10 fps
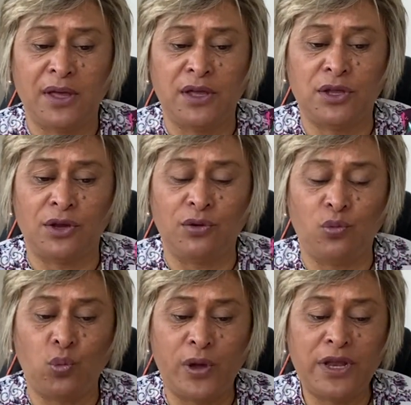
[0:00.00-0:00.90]

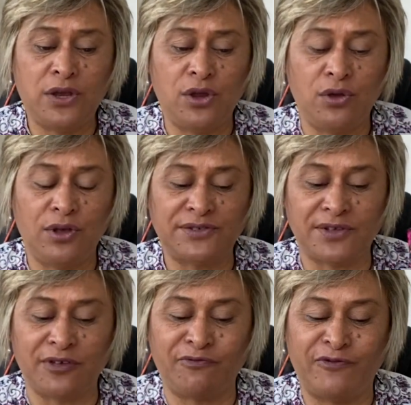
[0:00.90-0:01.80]
it's
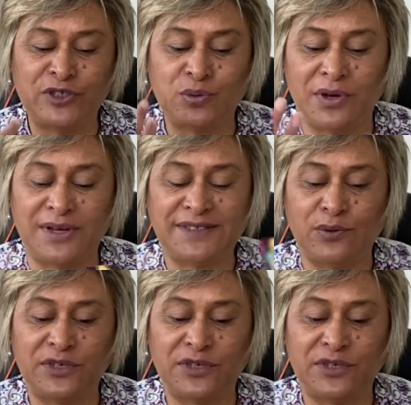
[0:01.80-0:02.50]
like visualizing